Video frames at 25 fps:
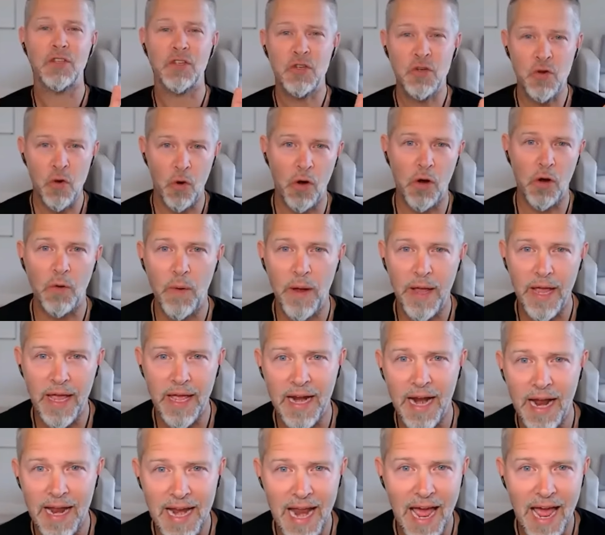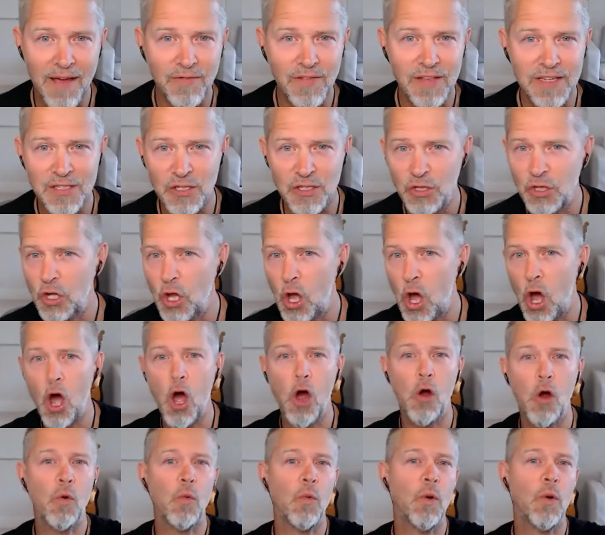in Norway, and I'd have this
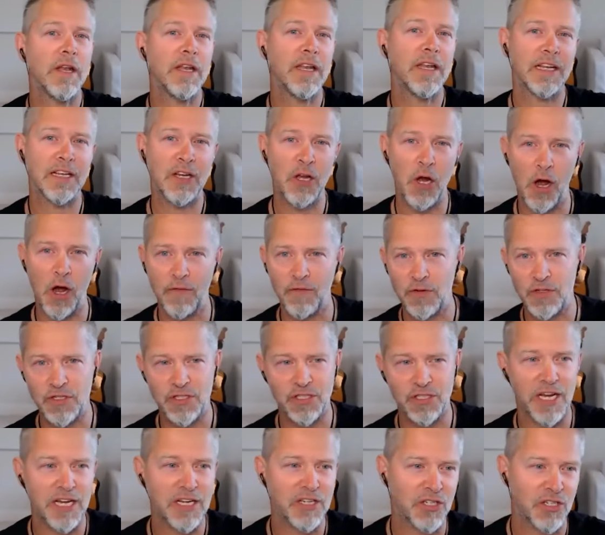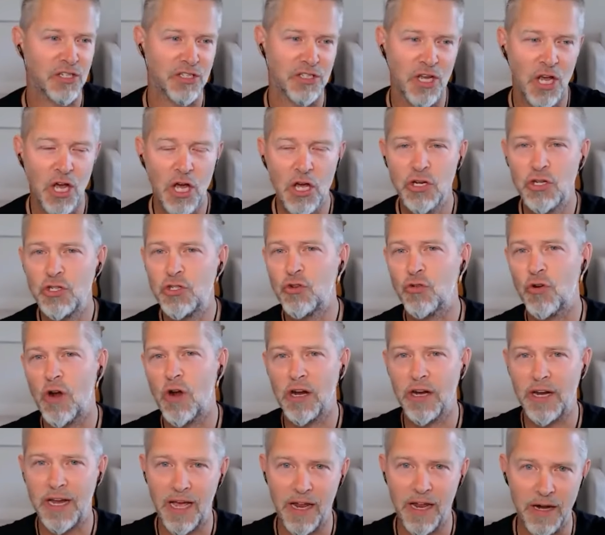long-winded conversation
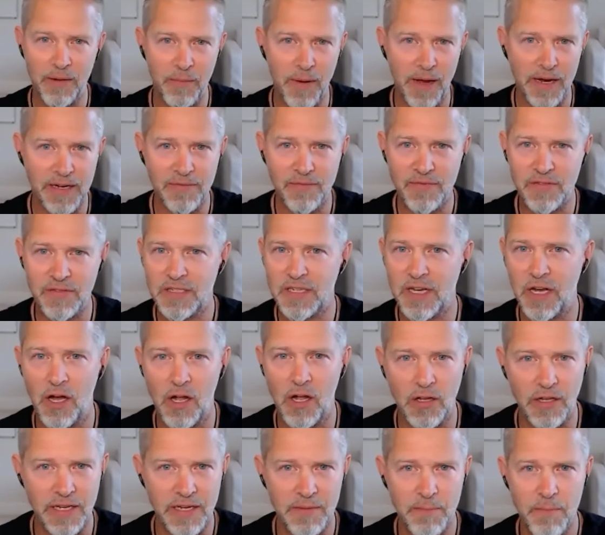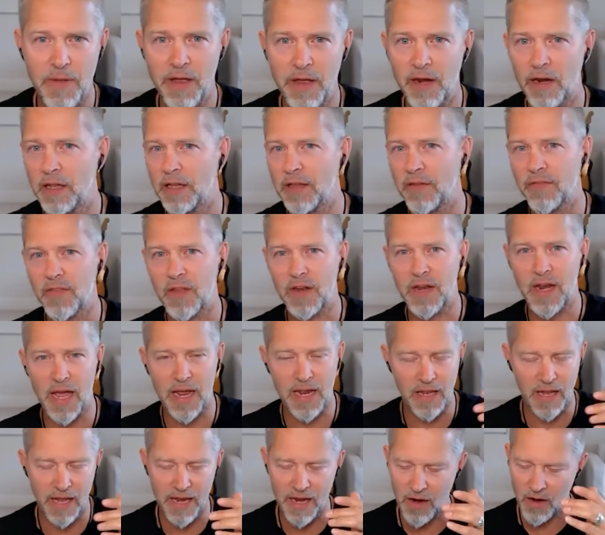drunk out of my skull in middle of the night.
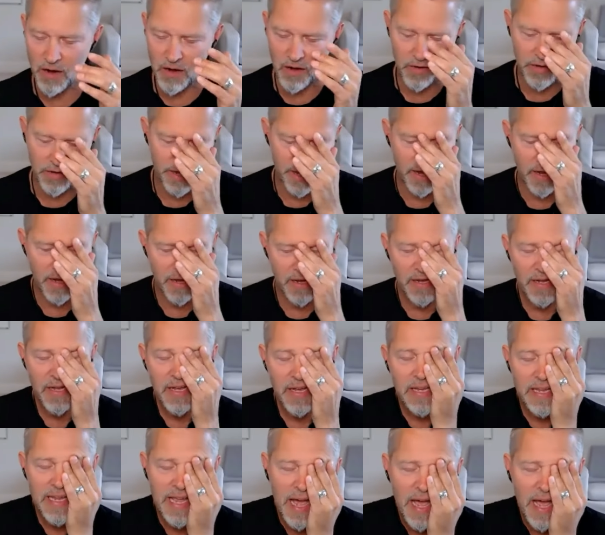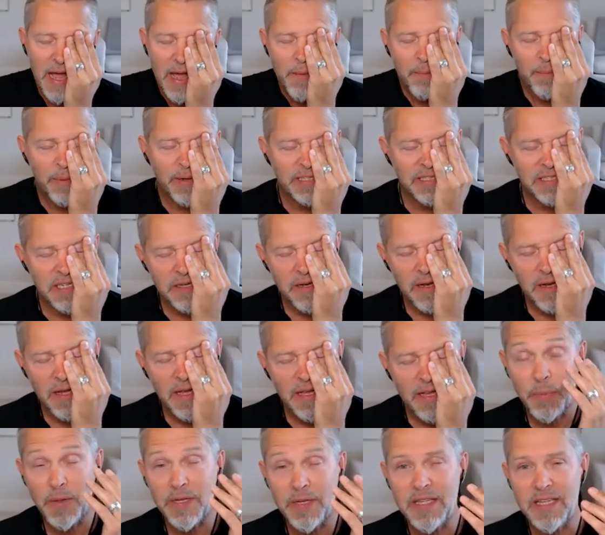Like, oh yeah. Yeah. But
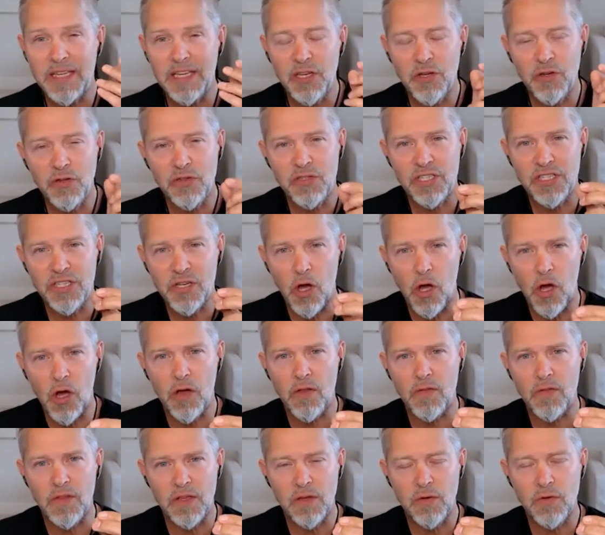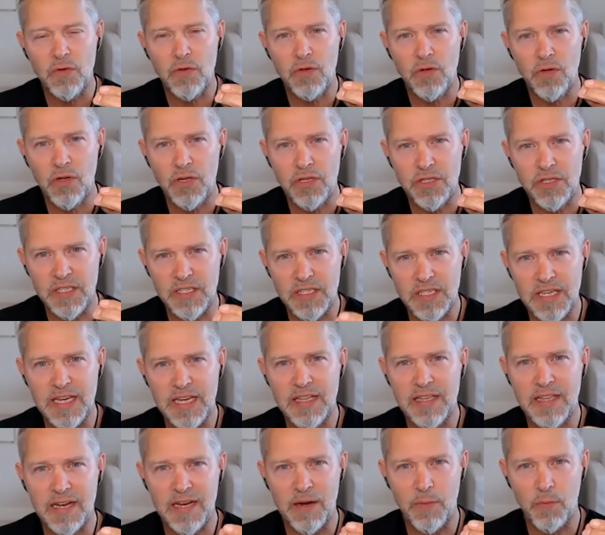you saw that you could
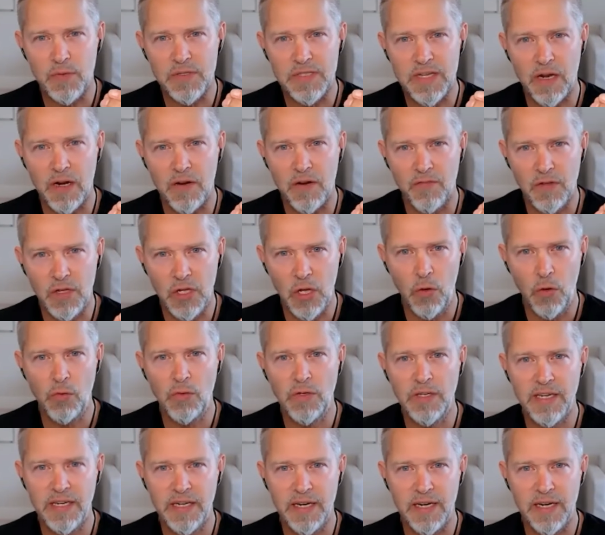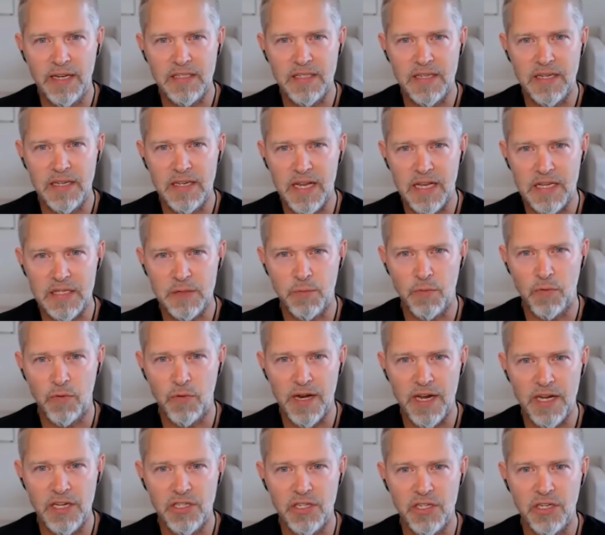see that it was out of loneliness and
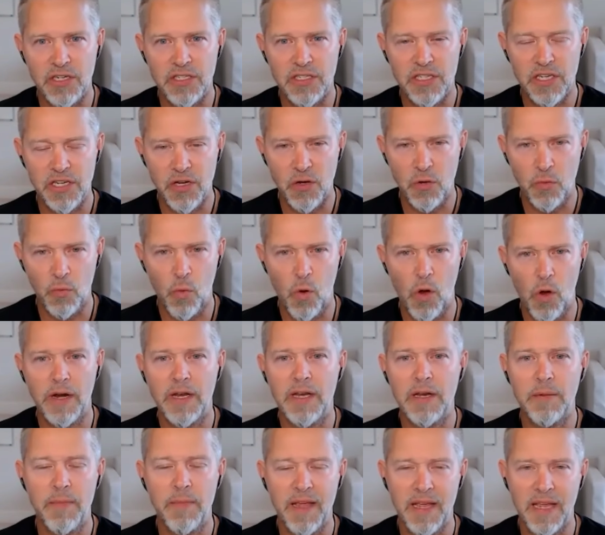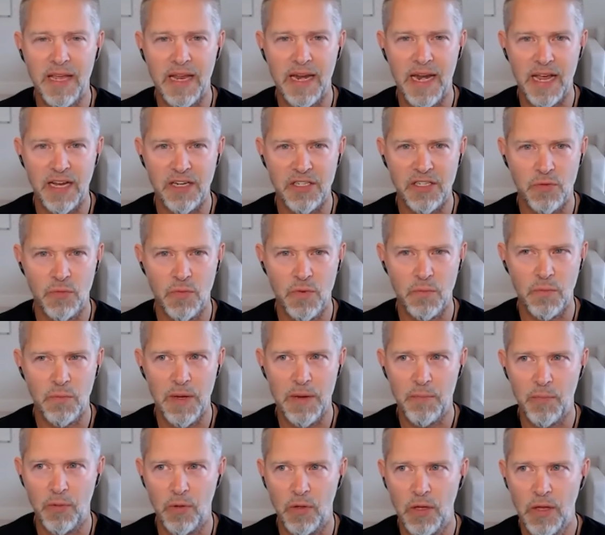desperation, is that you're wanting to make connection with
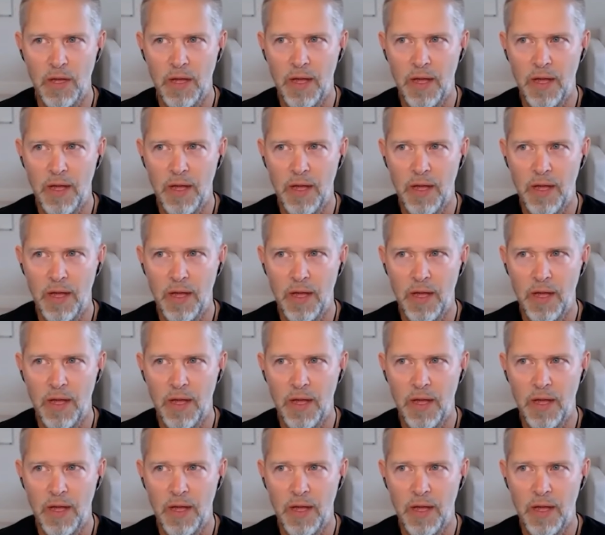people.